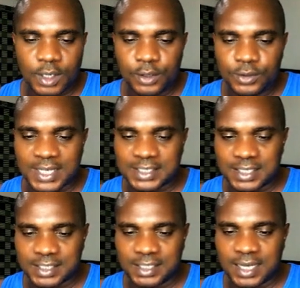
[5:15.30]
user
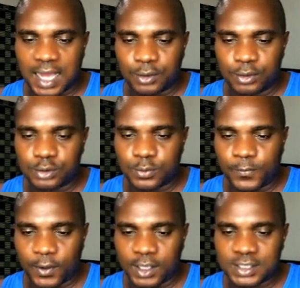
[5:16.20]
setting and go to
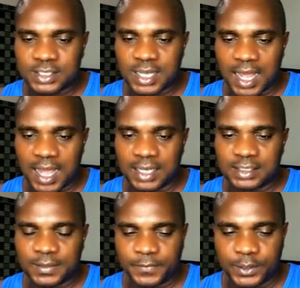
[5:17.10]
voice and
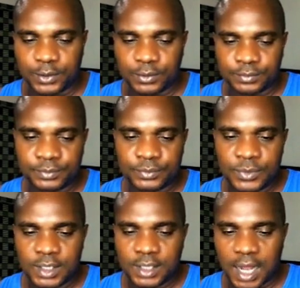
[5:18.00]
video.
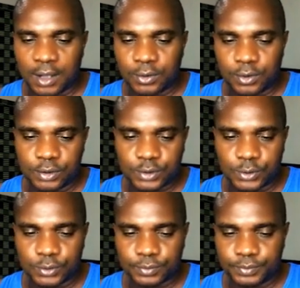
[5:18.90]
Now go
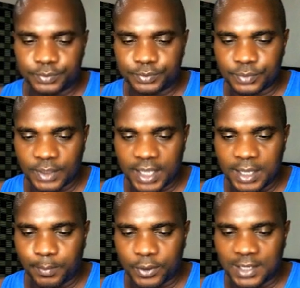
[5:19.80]
to the
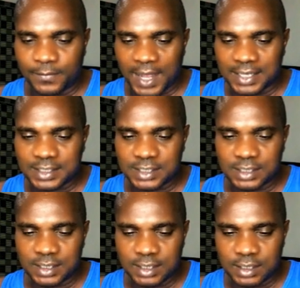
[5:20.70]
input device
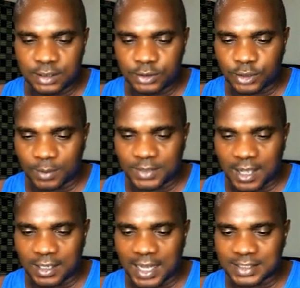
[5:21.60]
drop
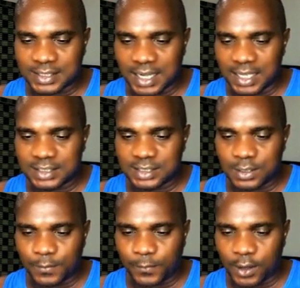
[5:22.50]
down and select
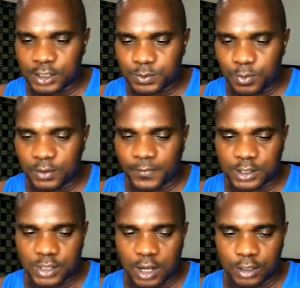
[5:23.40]
voice mode
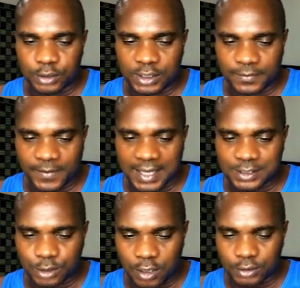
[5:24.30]
virtual audio device.
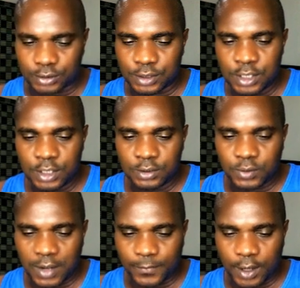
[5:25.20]
Third,
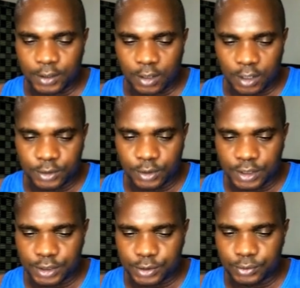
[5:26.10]
to avoid audio
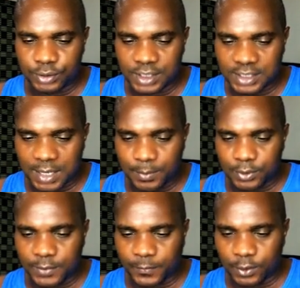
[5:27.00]
issue, disable
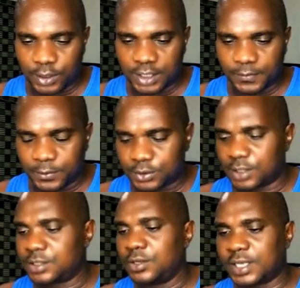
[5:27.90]
the following
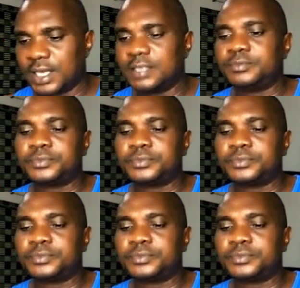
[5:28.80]
features. Okay,